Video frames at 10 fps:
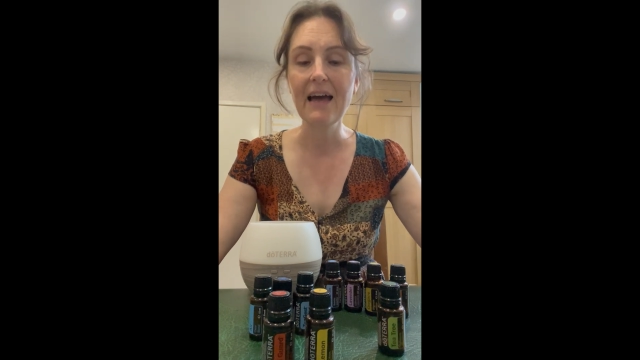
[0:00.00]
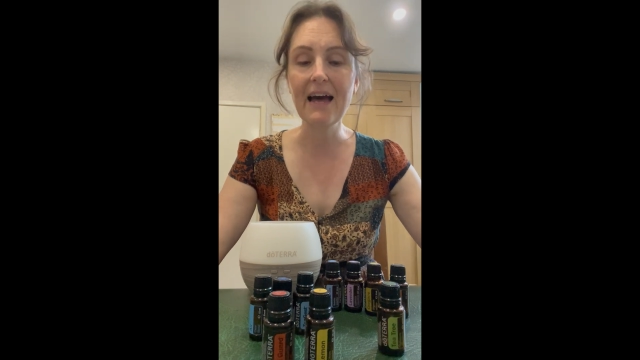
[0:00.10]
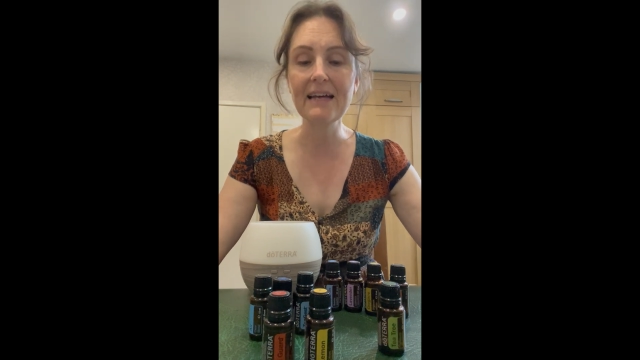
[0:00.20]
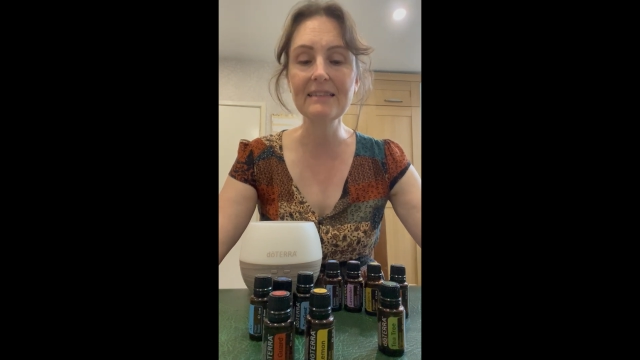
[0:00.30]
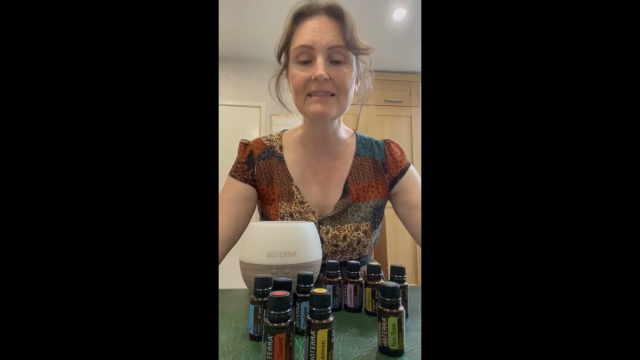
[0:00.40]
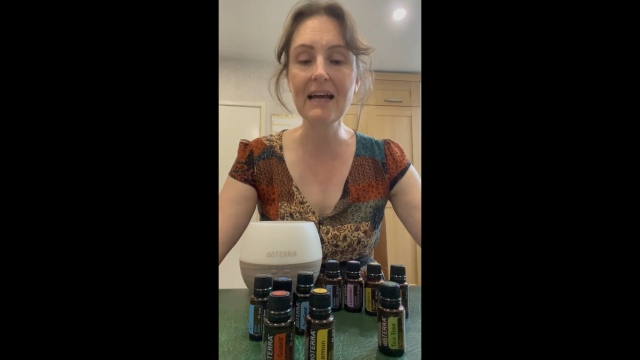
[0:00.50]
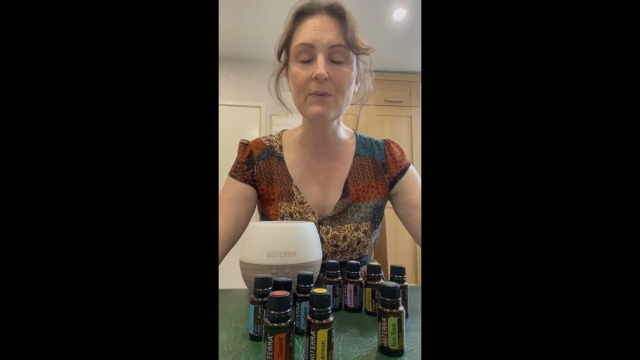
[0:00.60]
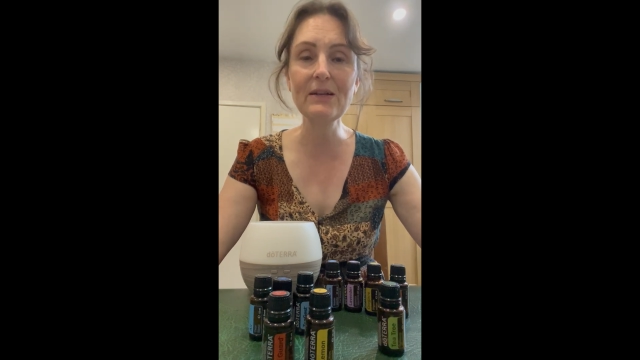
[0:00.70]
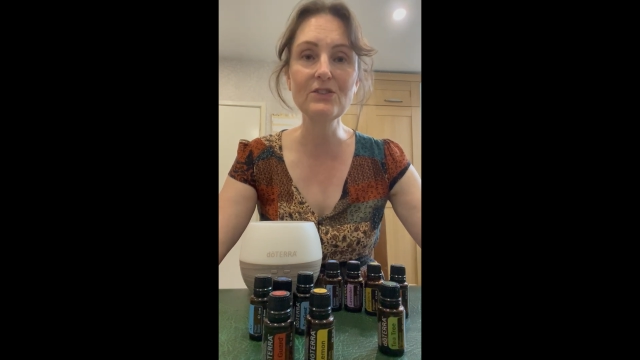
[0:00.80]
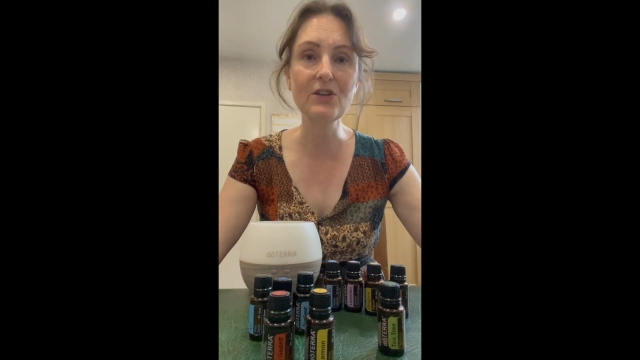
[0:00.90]
And I
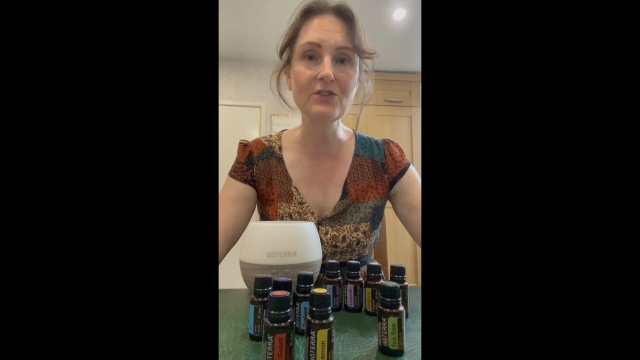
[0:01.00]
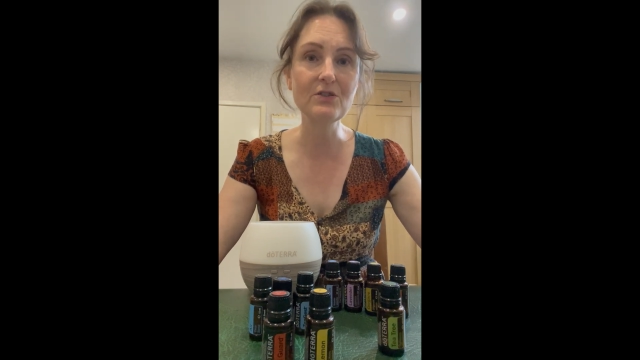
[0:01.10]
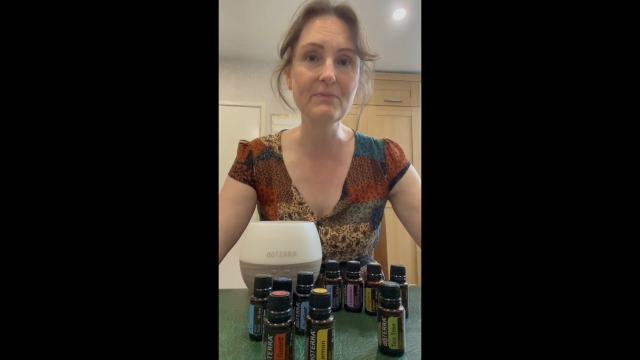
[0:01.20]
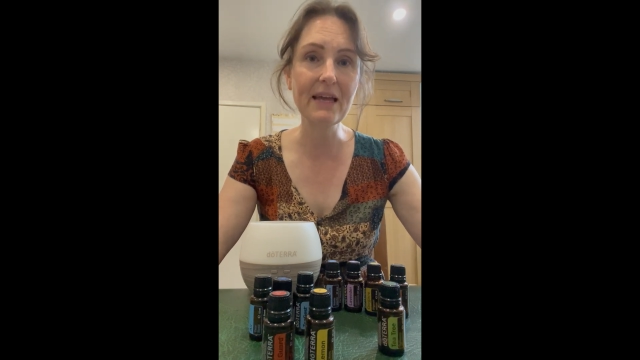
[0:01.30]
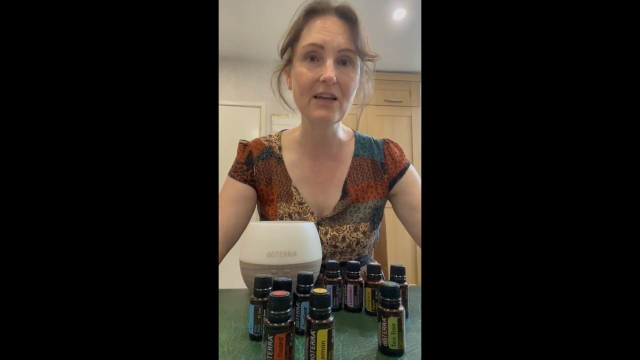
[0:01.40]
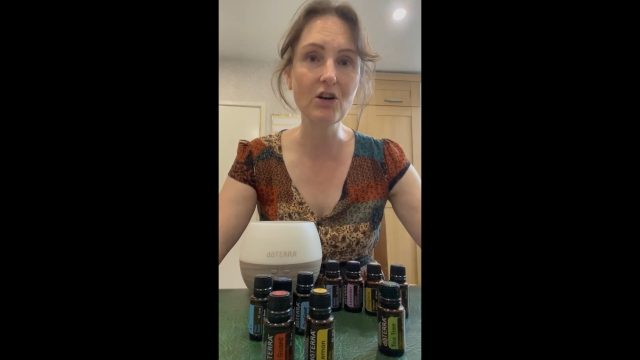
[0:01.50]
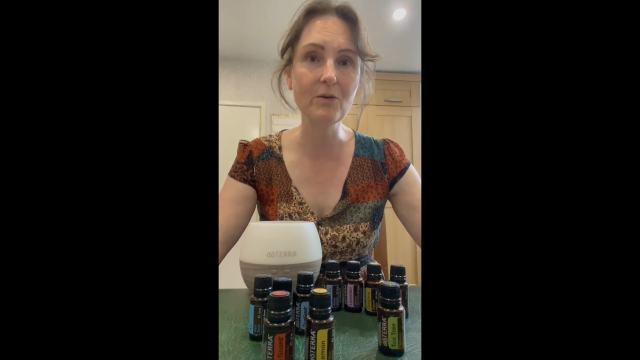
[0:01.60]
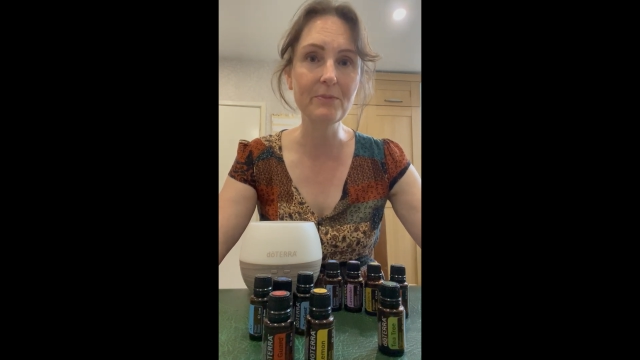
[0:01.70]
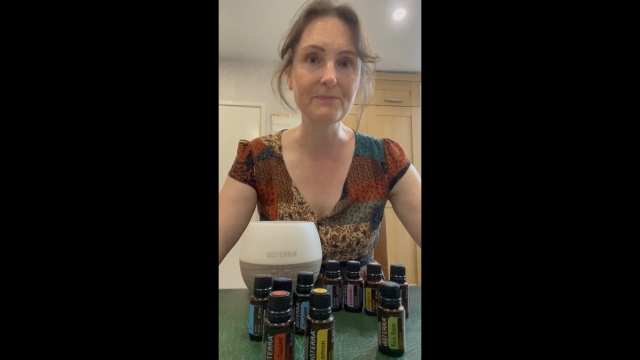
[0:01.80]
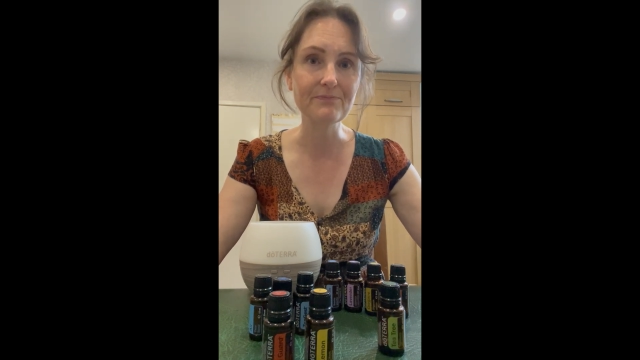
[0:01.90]
went on to make up